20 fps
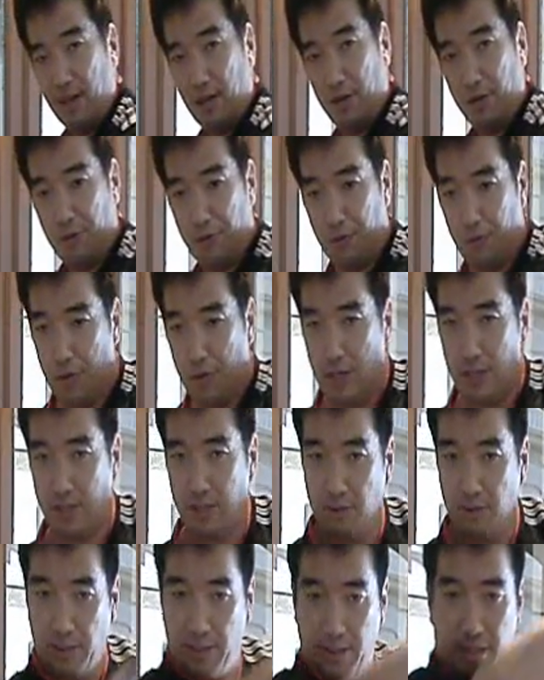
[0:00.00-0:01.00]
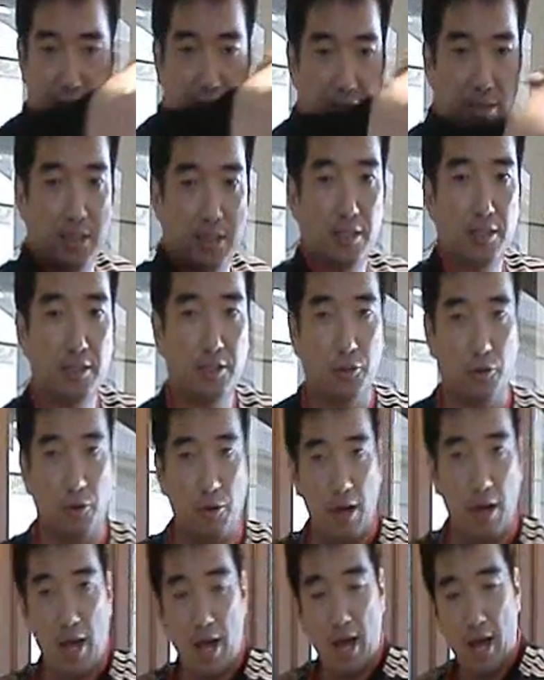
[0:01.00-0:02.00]
follow through where I just go like this.
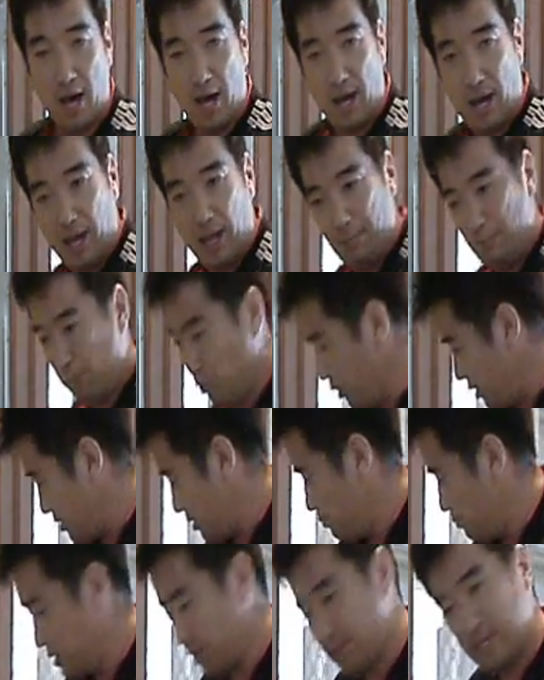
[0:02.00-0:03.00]
So I point the